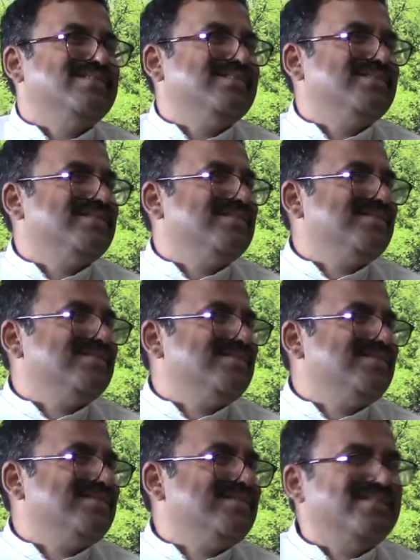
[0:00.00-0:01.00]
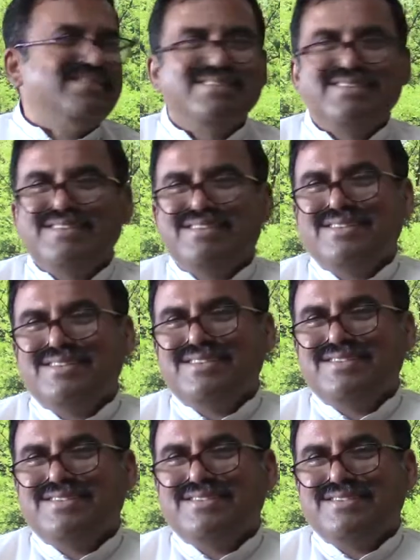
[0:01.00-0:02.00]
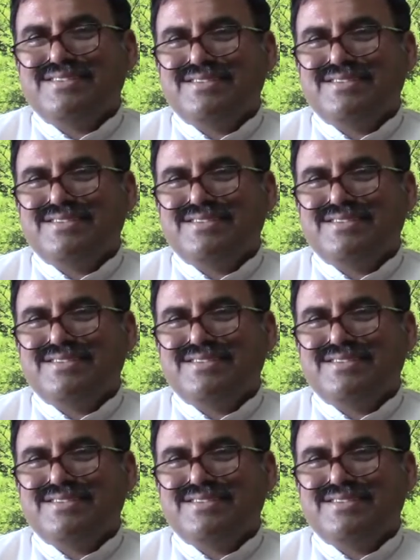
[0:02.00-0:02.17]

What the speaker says: No one is speaking in this clip.